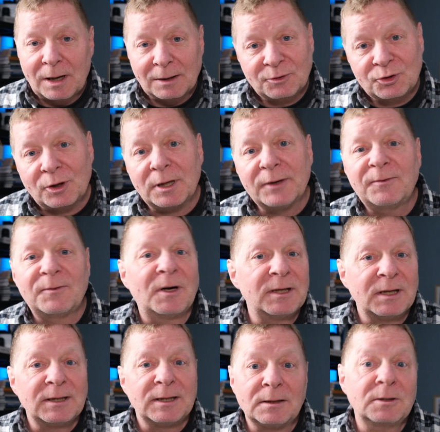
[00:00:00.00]
Try and
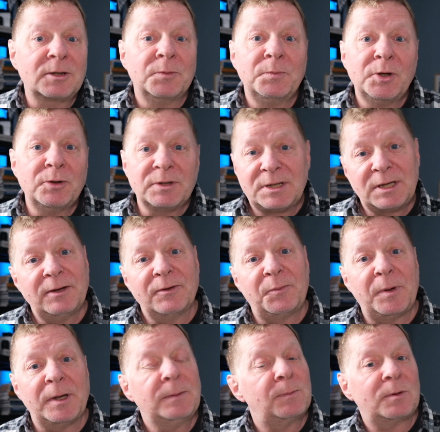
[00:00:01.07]
find a little community of
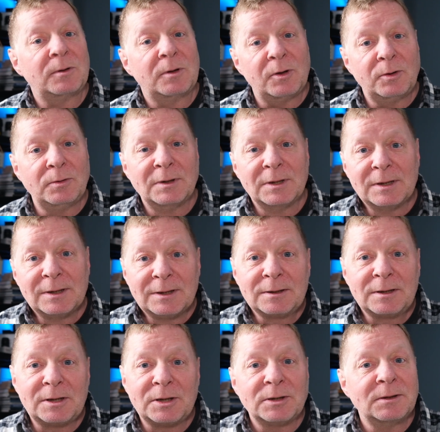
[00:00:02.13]
people who
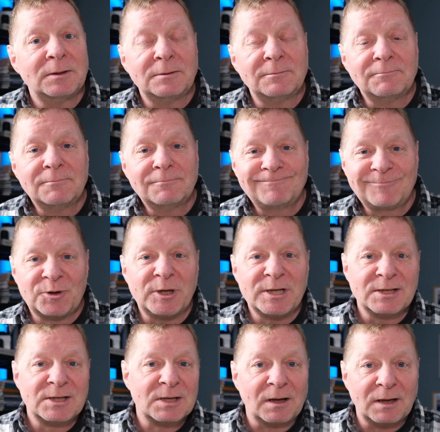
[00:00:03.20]
can
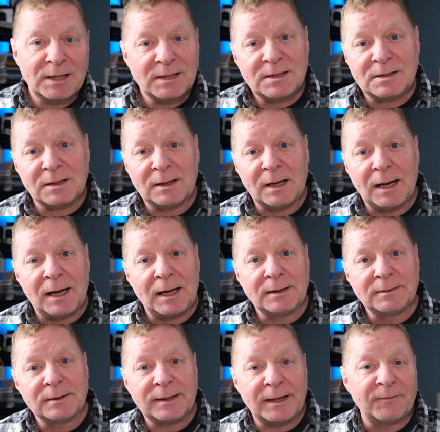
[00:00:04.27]
criticise
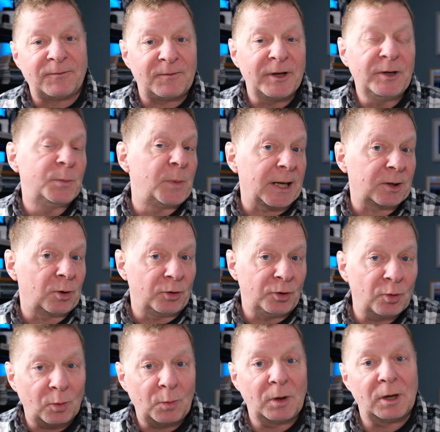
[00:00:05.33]
and give feedback on
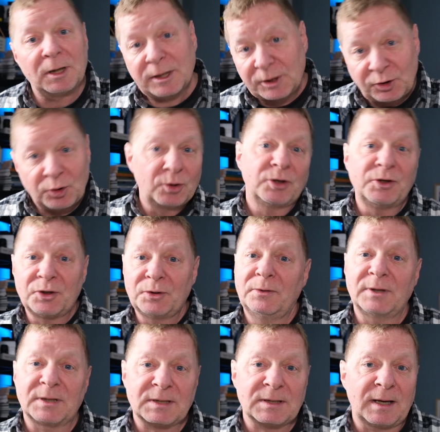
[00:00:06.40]
your work, and you can do
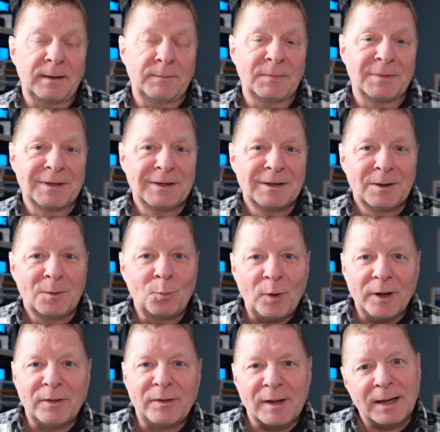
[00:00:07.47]
the same
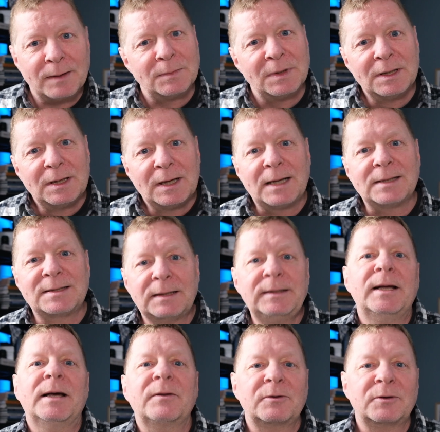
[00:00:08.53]
with them. And
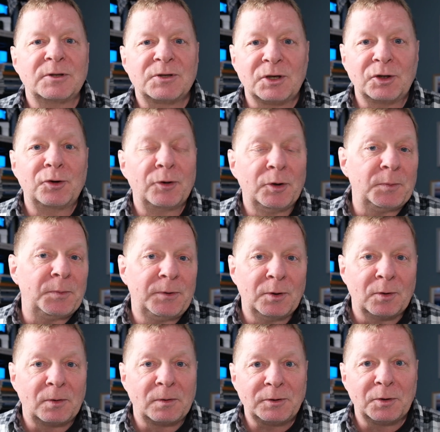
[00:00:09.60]
together as a group,
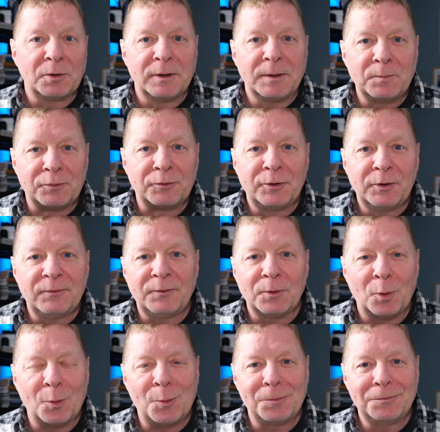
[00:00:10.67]
you'll improve
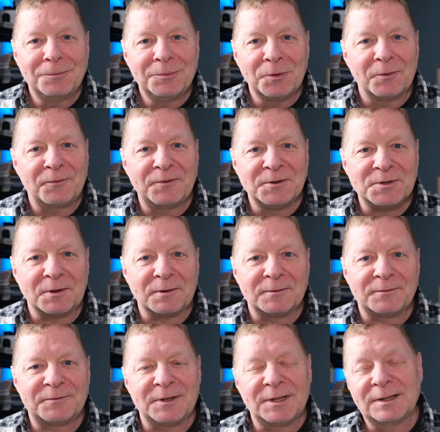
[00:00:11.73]
your
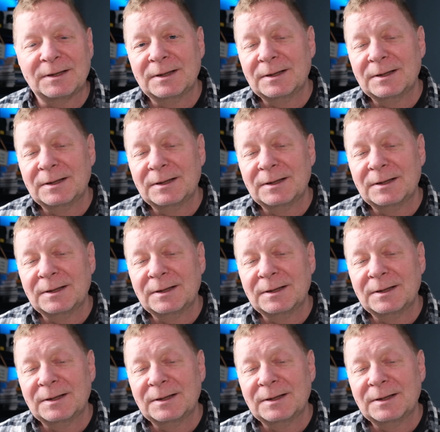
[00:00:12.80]
photography.